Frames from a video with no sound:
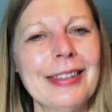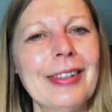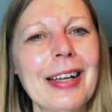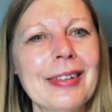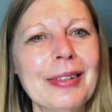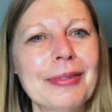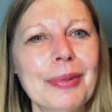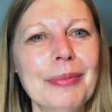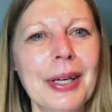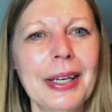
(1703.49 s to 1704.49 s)
So that's it
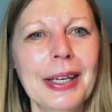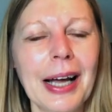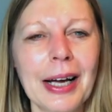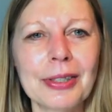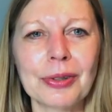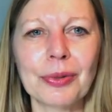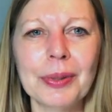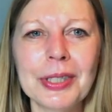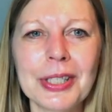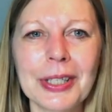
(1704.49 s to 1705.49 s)
from me. I shall
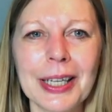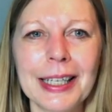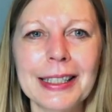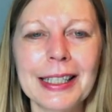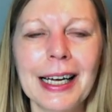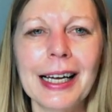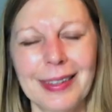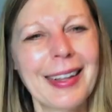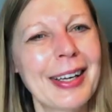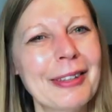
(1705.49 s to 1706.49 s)
speak to you later.
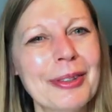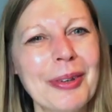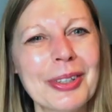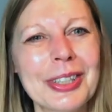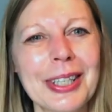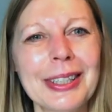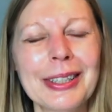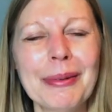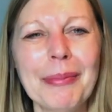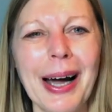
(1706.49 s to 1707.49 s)
Thank you for watching.
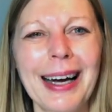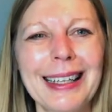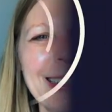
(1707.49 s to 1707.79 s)
Bye.